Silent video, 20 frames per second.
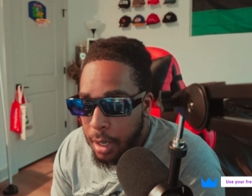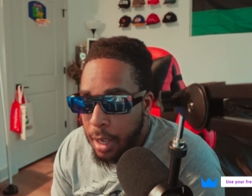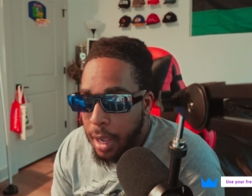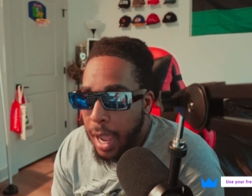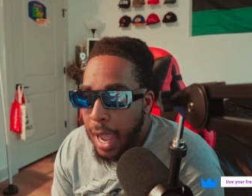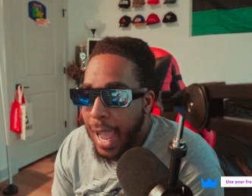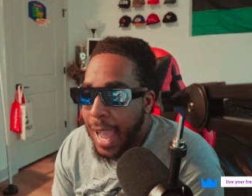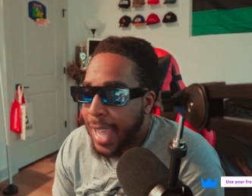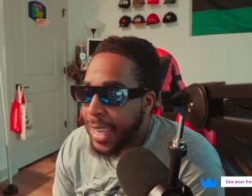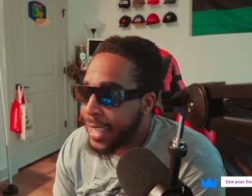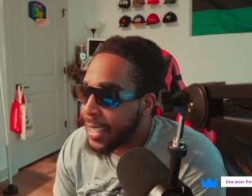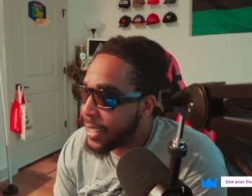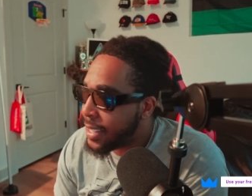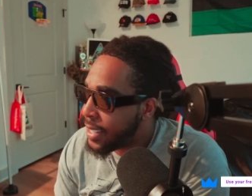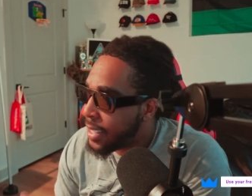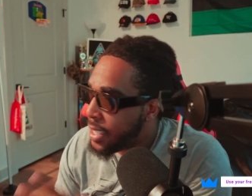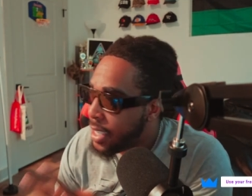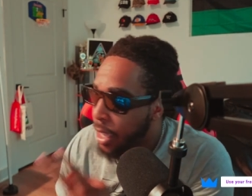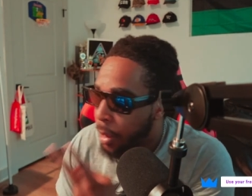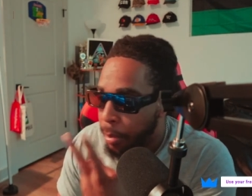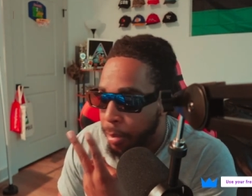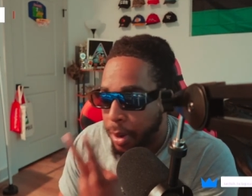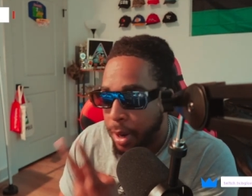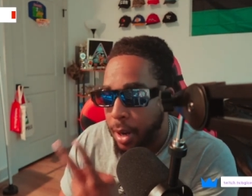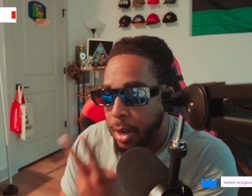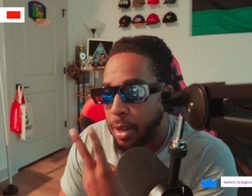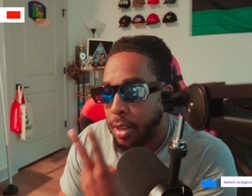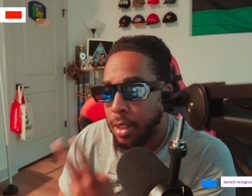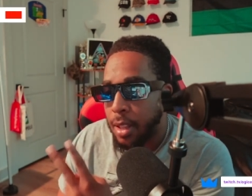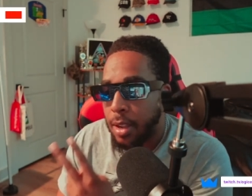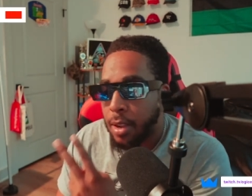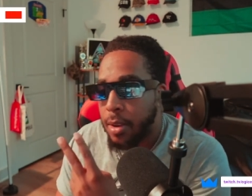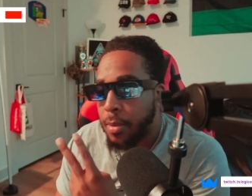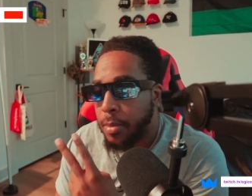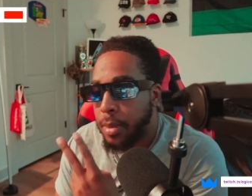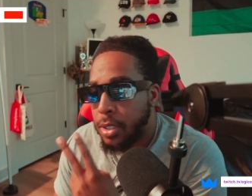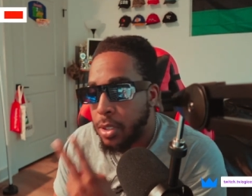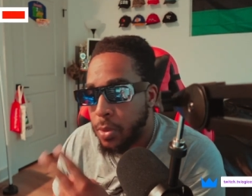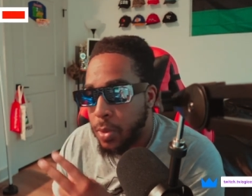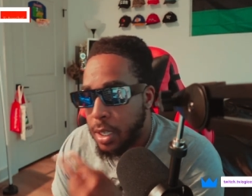I can see a parallel
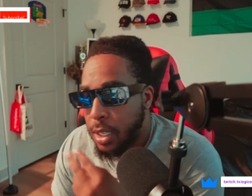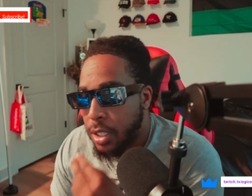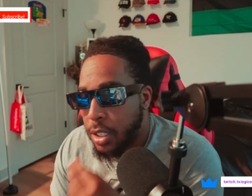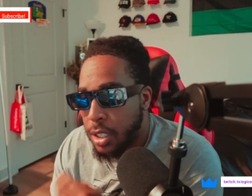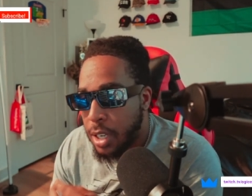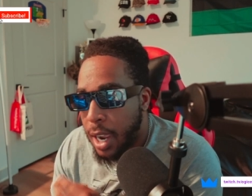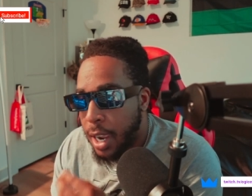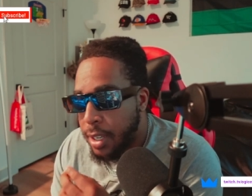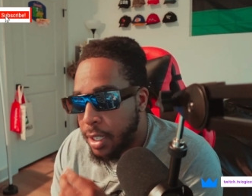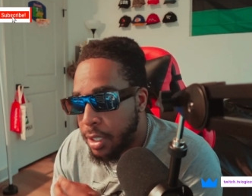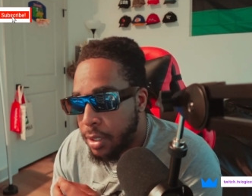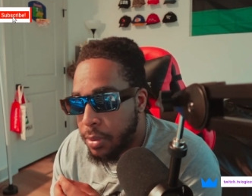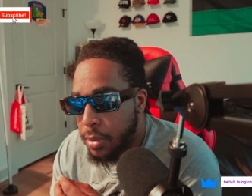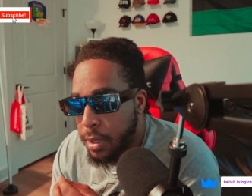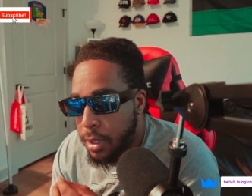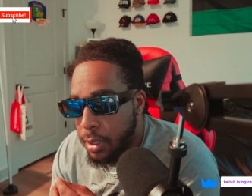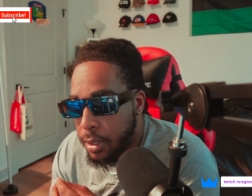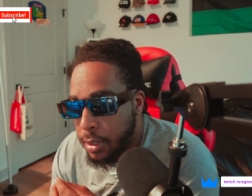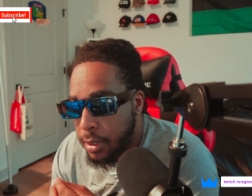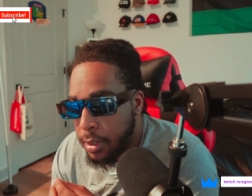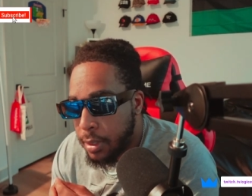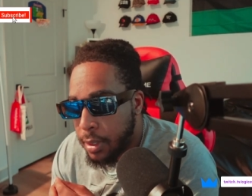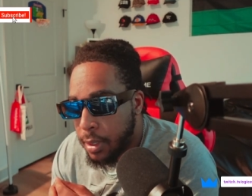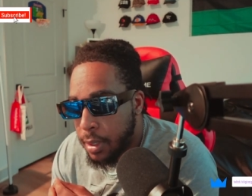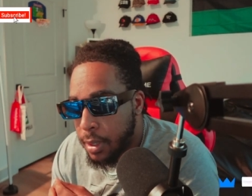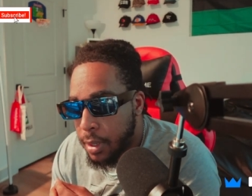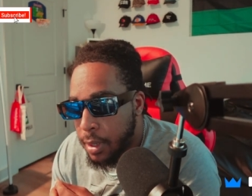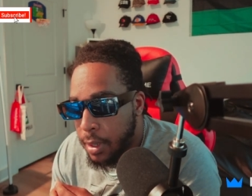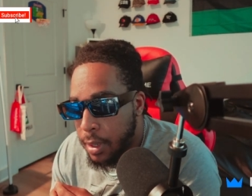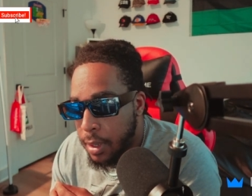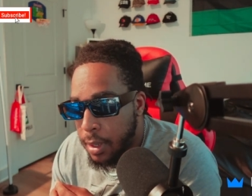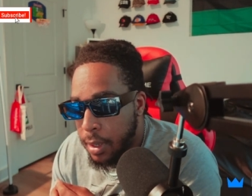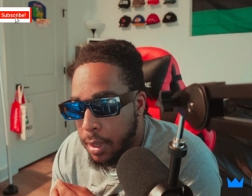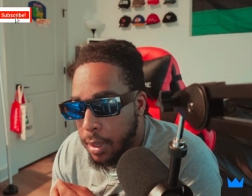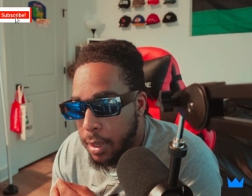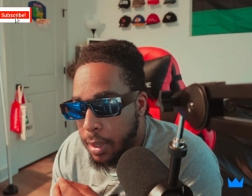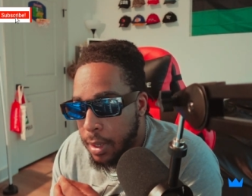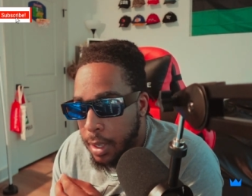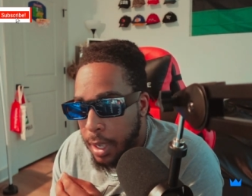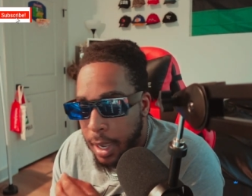between Joshua
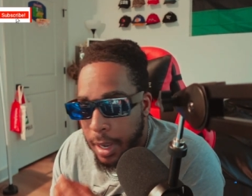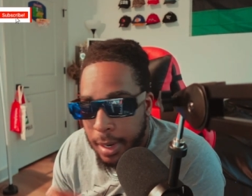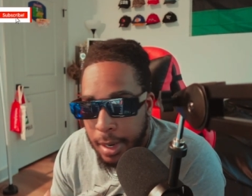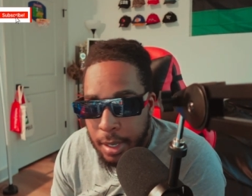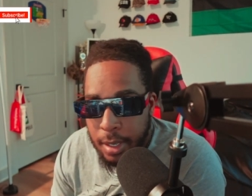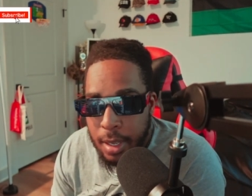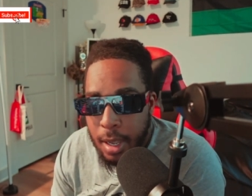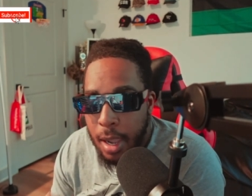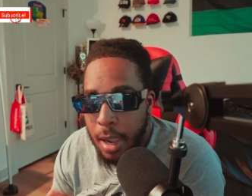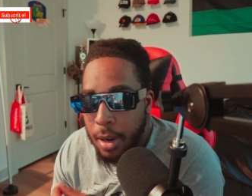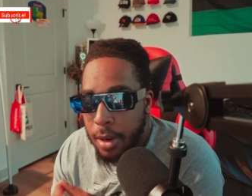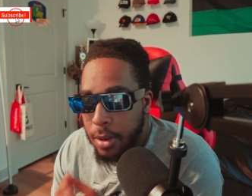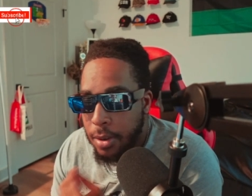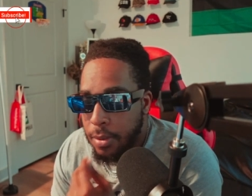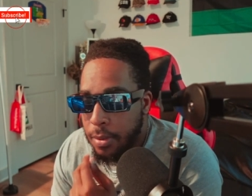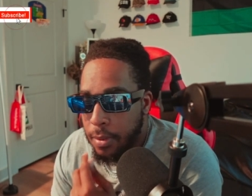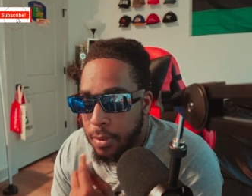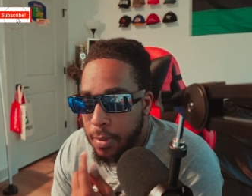and Ngannou.